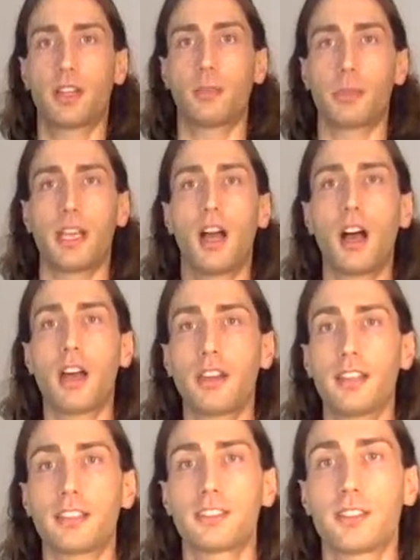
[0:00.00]
going to be
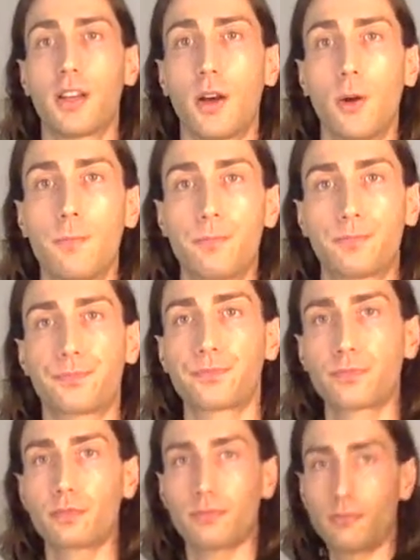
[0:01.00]
honest. So
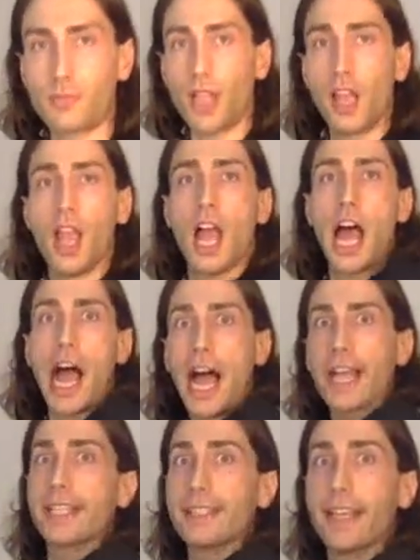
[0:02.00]

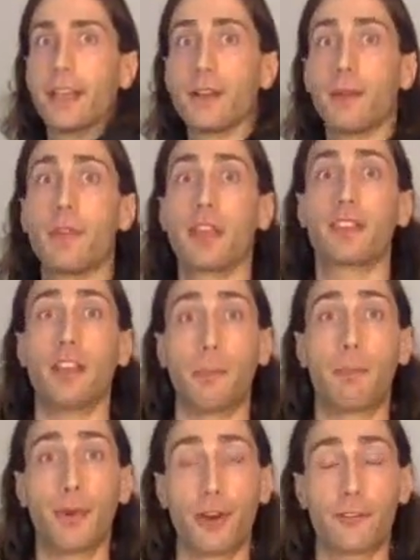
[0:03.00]
I can tell you I'm not the
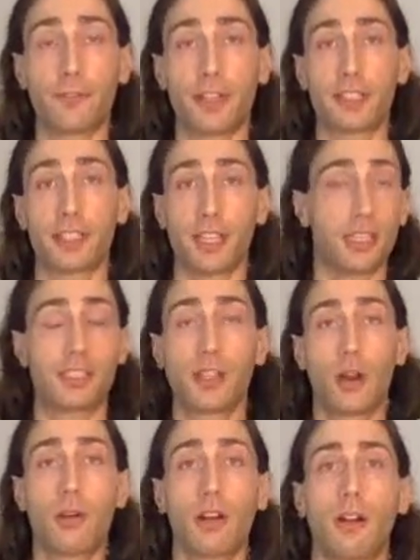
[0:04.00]
perfect
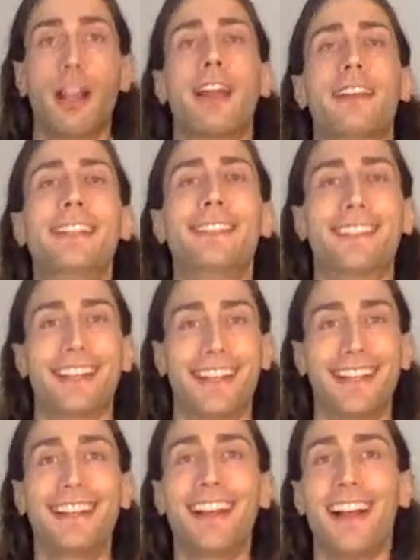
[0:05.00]
sewer or
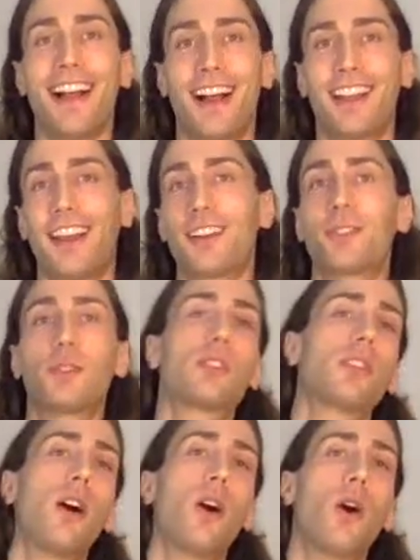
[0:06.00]
anything. I like to
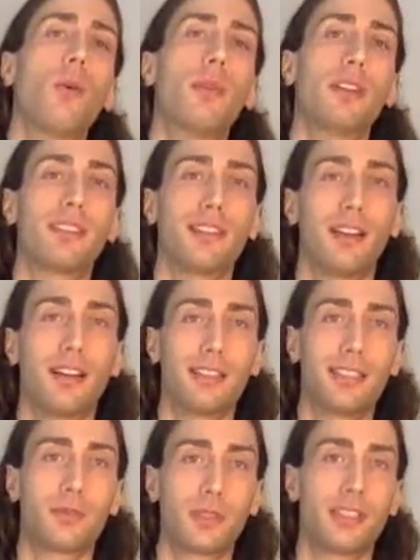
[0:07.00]
sew, but
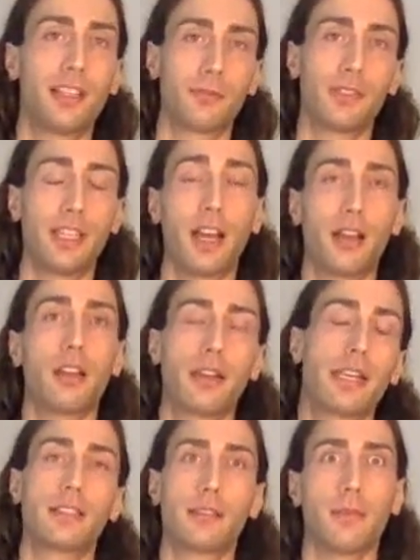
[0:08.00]
this was definitely, I
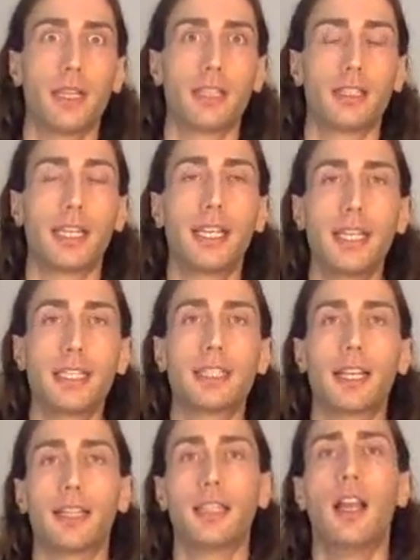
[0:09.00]
underestimated it,
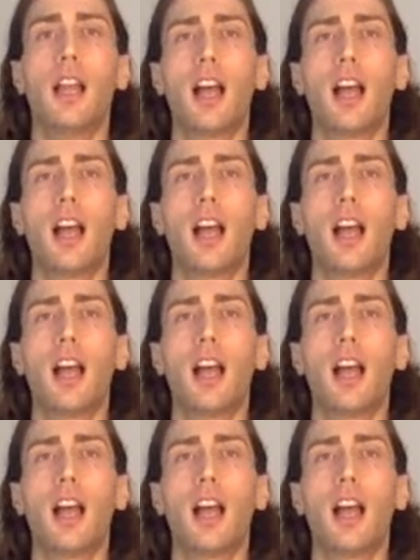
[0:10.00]
and